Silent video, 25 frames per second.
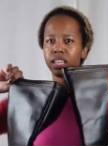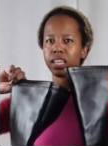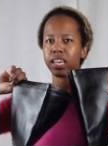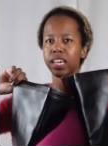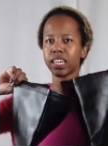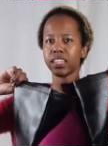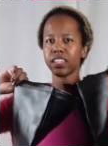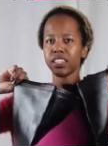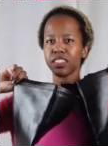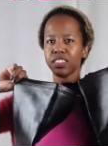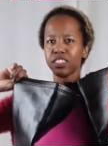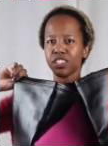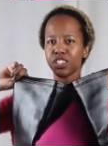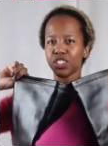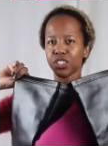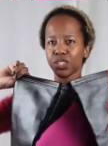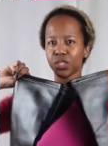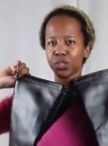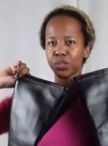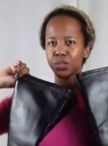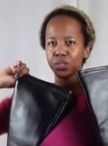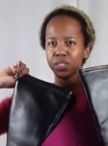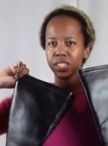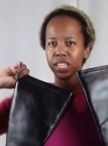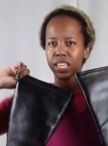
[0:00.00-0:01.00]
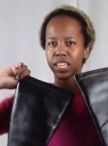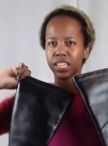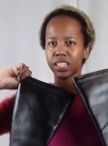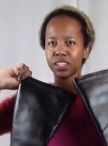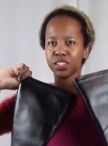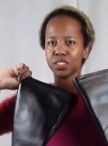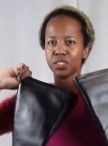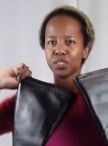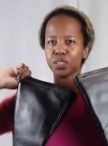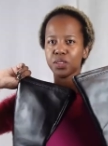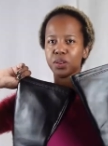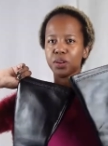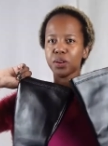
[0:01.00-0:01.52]
Edit the shoes in
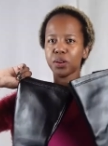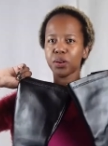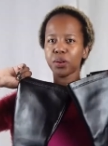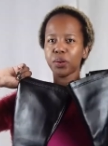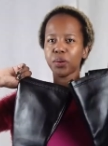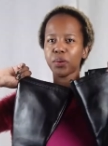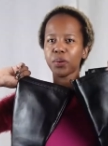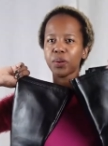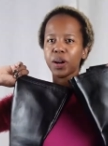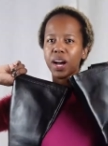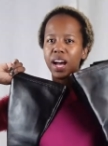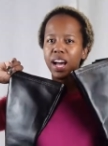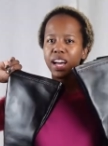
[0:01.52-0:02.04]
so